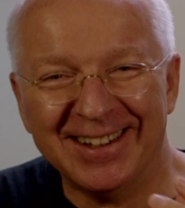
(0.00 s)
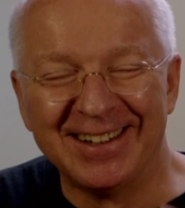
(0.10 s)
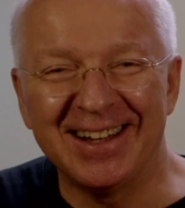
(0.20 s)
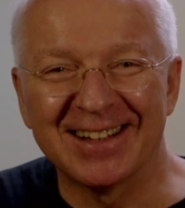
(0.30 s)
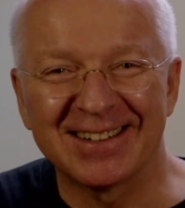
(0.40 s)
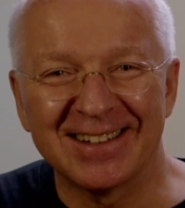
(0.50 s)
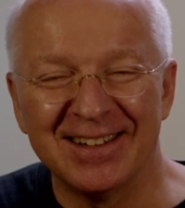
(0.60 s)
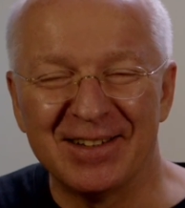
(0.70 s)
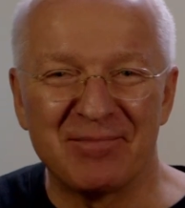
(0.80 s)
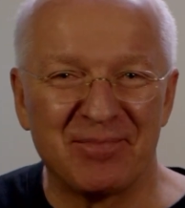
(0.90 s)
Yes,
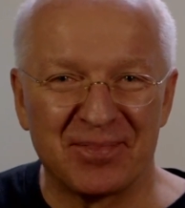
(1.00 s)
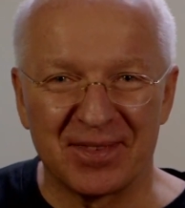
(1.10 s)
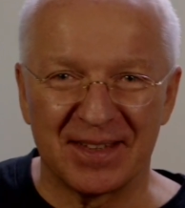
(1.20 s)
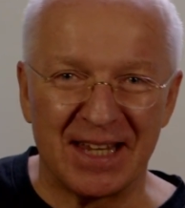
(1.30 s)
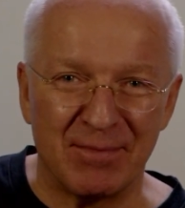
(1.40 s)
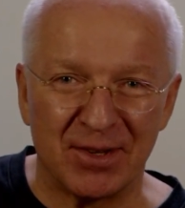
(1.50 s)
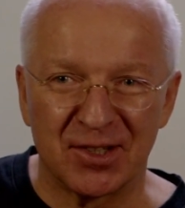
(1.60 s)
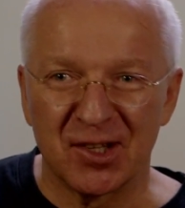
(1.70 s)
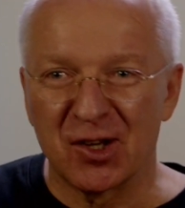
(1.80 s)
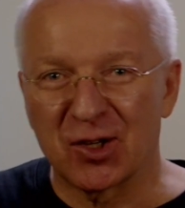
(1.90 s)
demons,
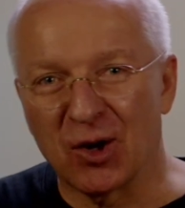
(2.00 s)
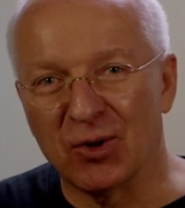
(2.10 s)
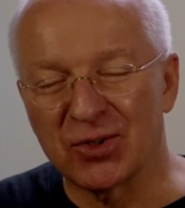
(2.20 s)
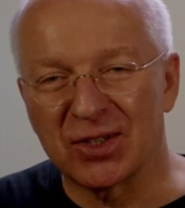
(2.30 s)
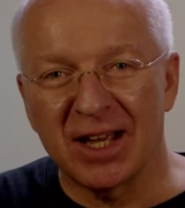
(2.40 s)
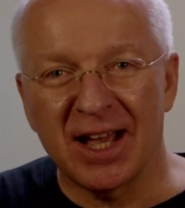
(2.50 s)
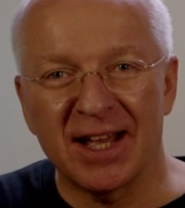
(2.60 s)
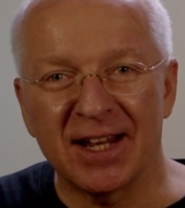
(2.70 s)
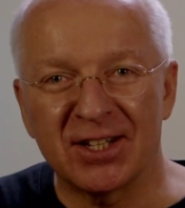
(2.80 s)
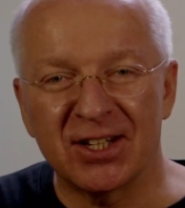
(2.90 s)
ghost,
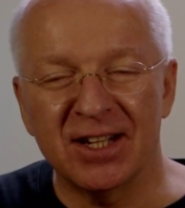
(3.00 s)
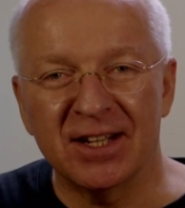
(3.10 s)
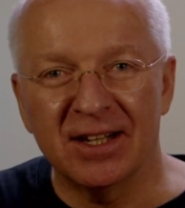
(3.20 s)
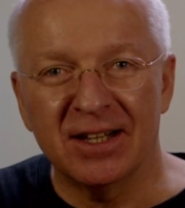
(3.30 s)
energy.